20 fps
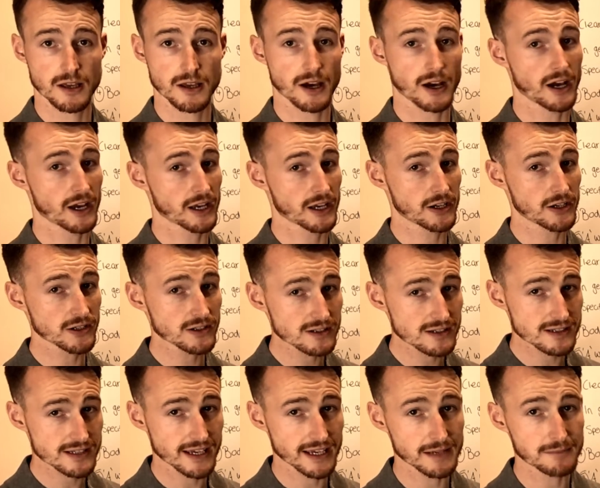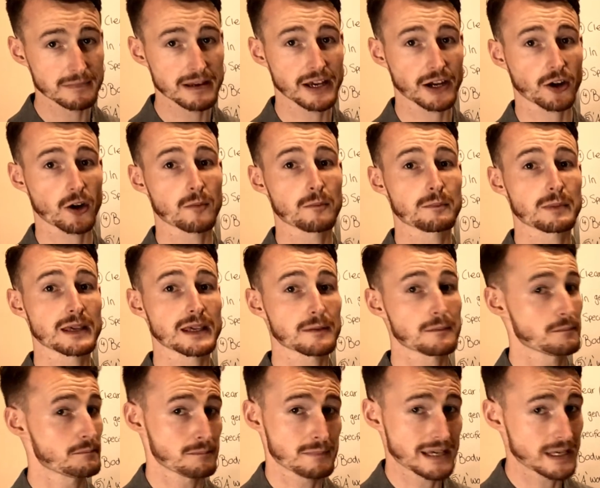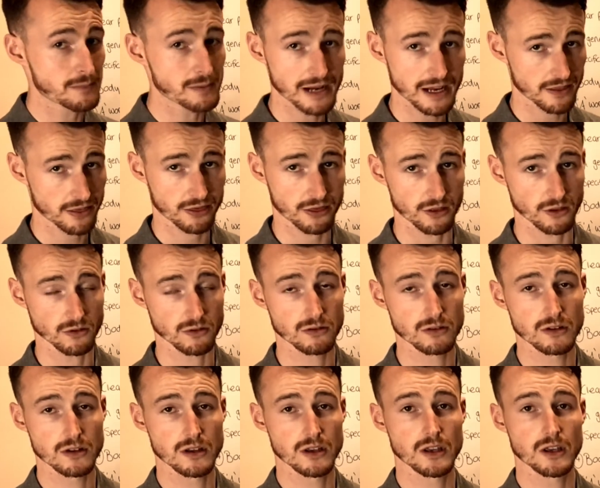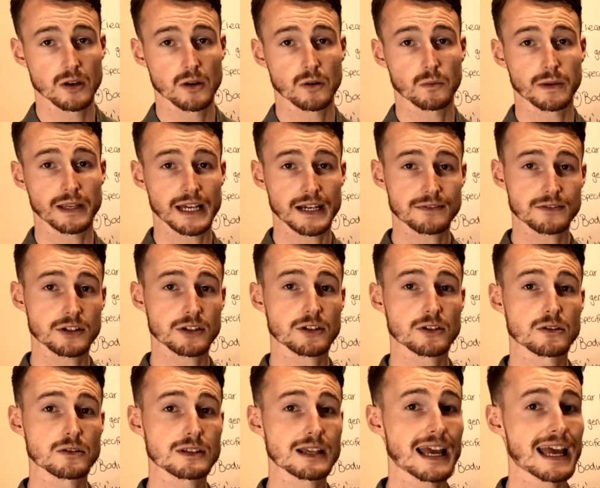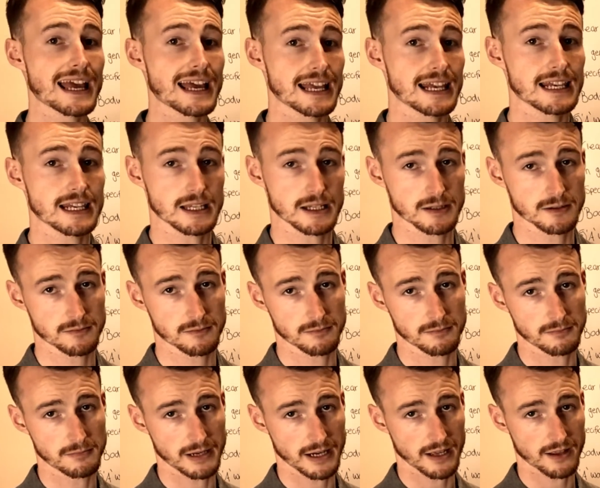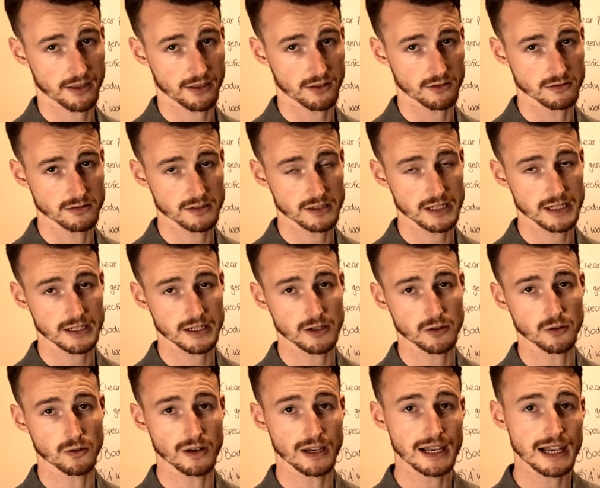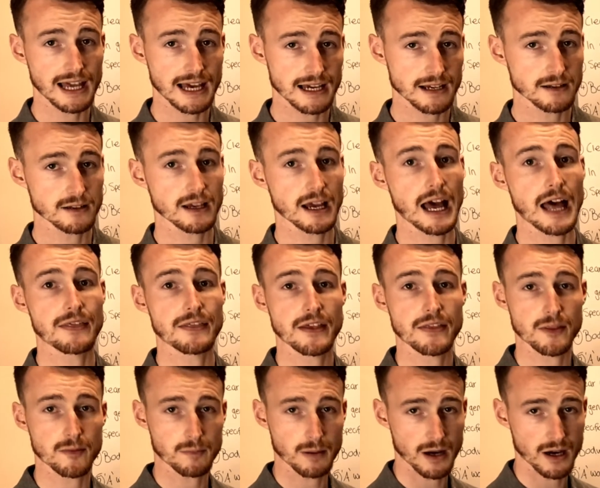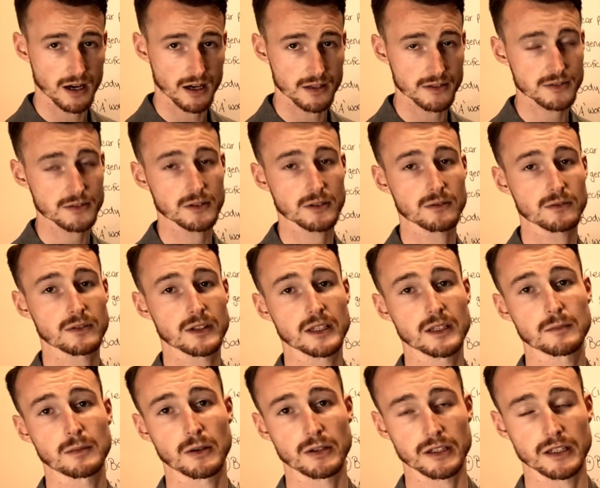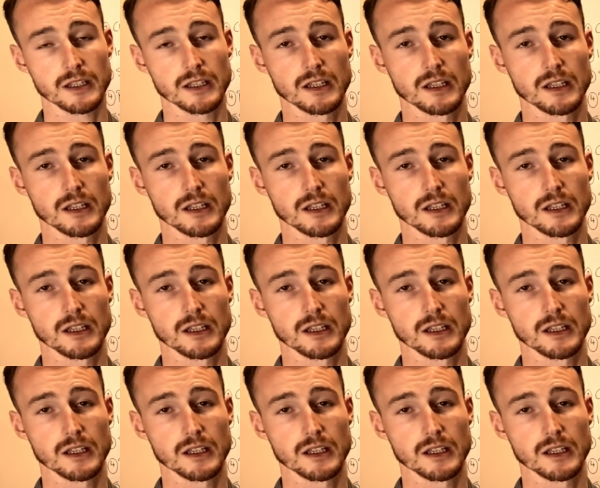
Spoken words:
I couldn't say me rompí mi brazo. We have to use el brazo, or la, and then the part of the body.